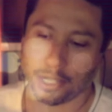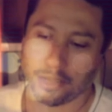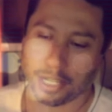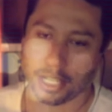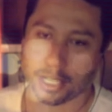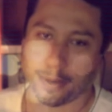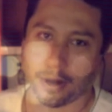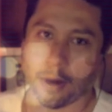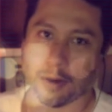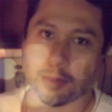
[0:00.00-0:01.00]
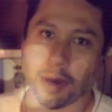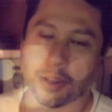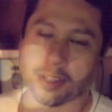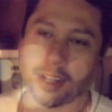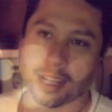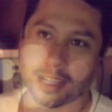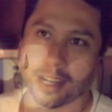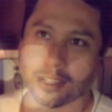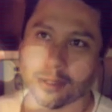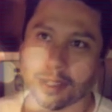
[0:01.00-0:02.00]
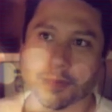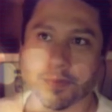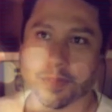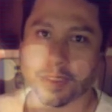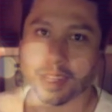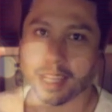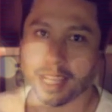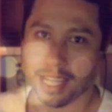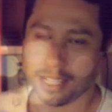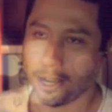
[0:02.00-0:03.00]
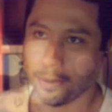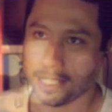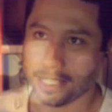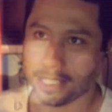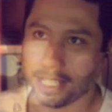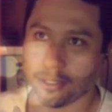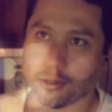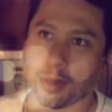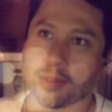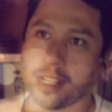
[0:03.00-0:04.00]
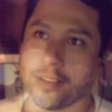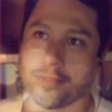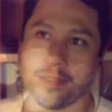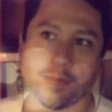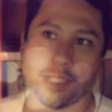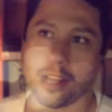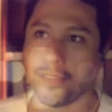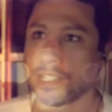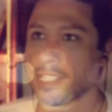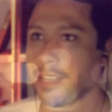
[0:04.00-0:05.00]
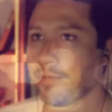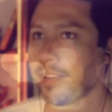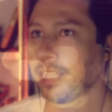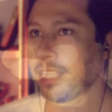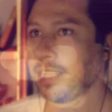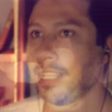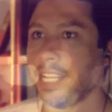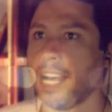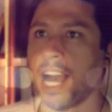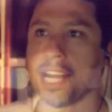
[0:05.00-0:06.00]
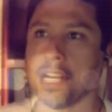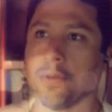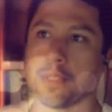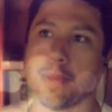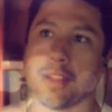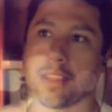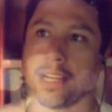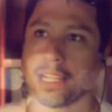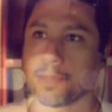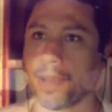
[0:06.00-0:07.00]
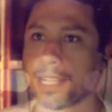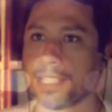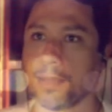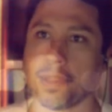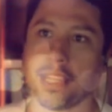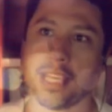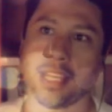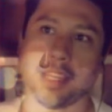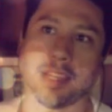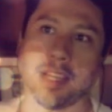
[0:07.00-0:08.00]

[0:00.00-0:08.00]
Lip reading: a way to have frame. Like, are you getting what you want needs to be good enough. It just does. And just because somebody else got something you didn't want, like the fact that